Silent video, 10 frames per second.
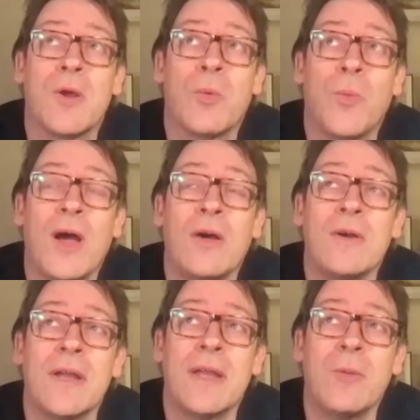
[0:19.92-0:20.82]

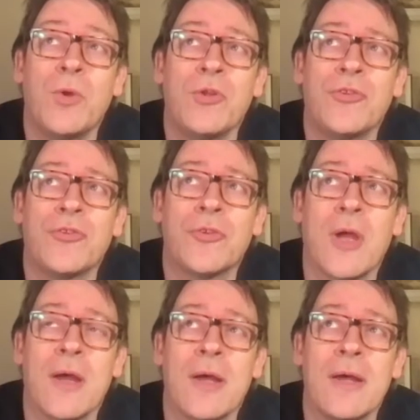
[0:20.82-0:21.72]
Well, it was
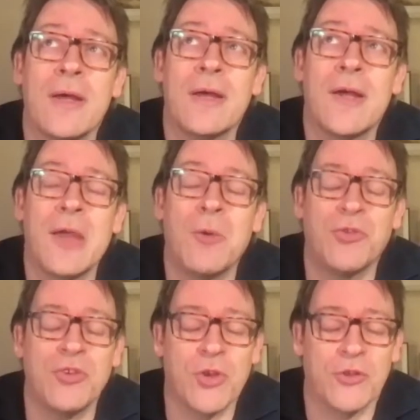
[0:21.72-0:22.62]

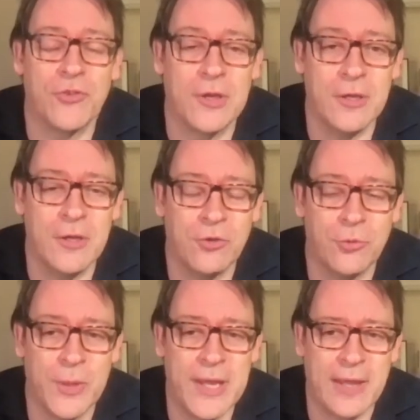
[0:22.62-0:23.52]
interesting because
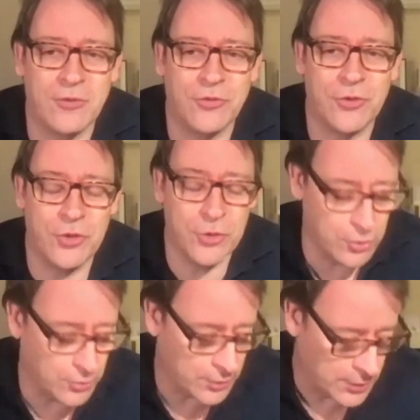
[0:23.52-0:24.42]
we had
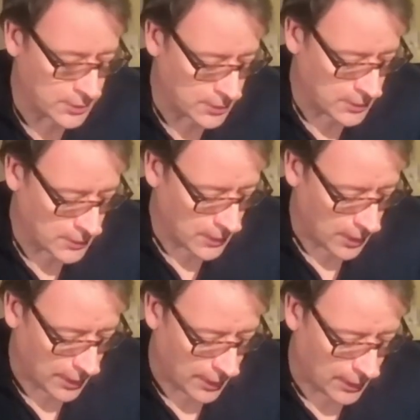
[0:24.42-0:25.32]
to
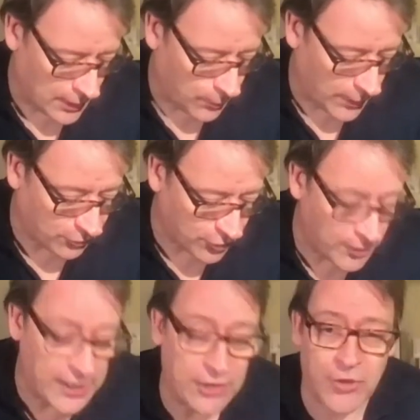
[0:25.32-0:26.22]

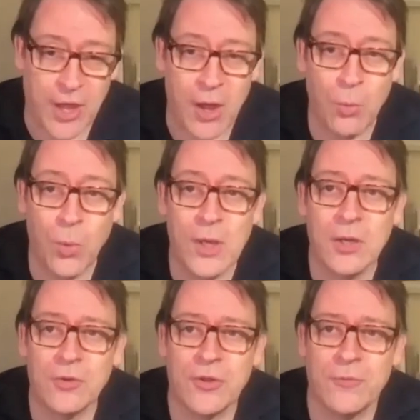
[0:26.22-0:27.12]
create a whole
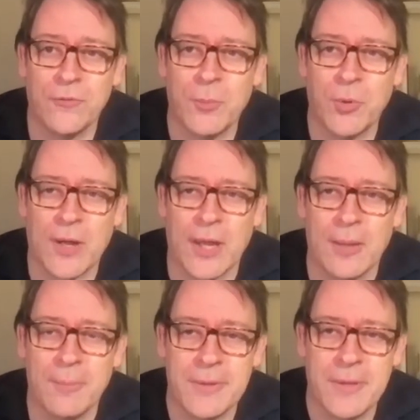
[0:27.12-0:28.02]
world of the football
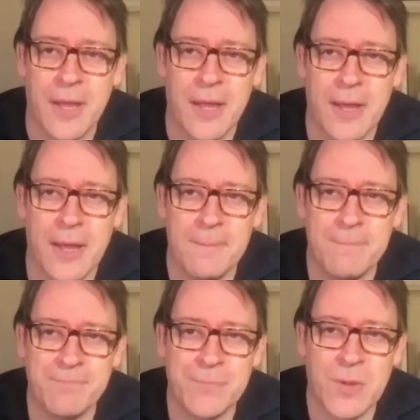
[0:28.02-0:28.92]
club.
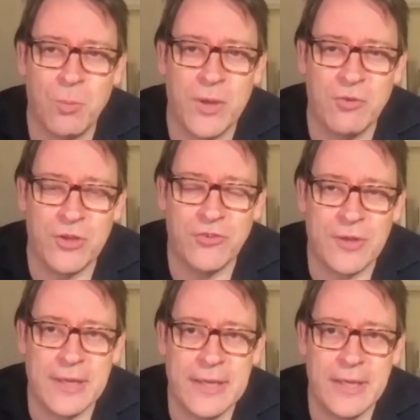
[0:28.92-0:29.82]
We
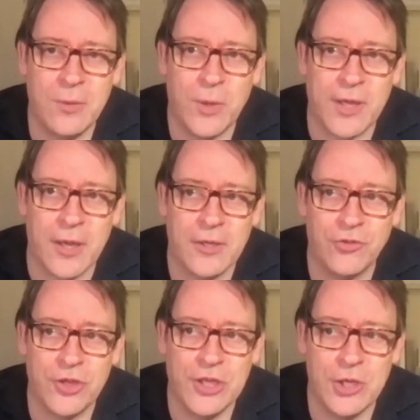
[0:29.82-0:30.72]
originally were going
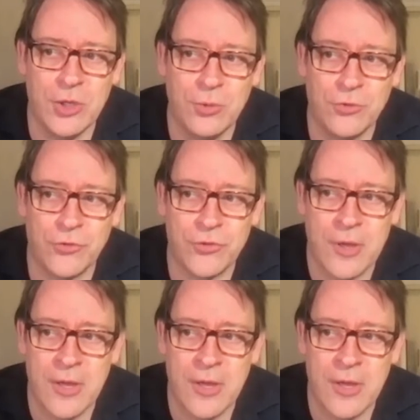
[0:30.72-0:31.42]
to use